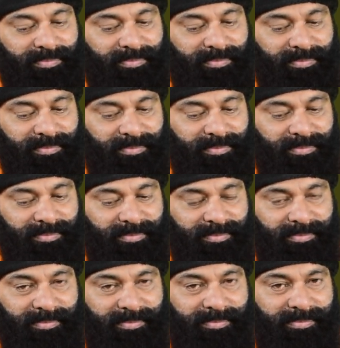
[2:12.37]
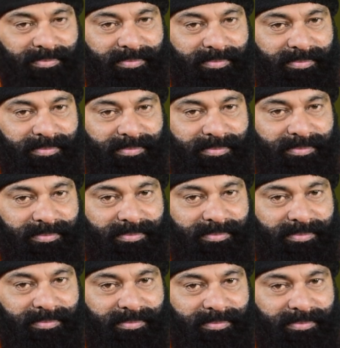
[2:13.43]

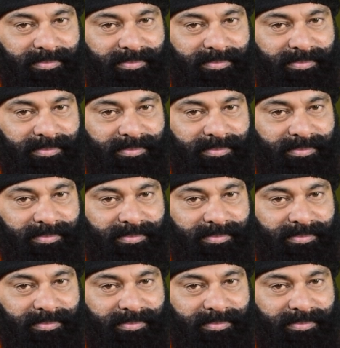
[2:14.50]
Nothing is said.